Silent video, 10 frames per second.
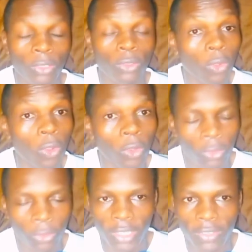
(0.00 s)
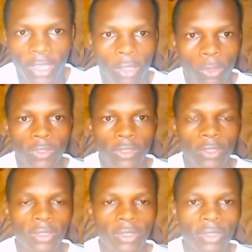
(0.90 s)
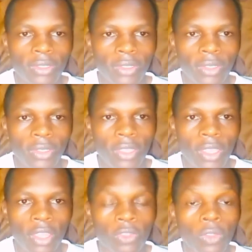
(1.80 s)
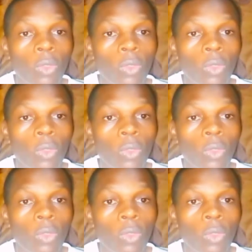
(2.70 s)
to go to the State House. So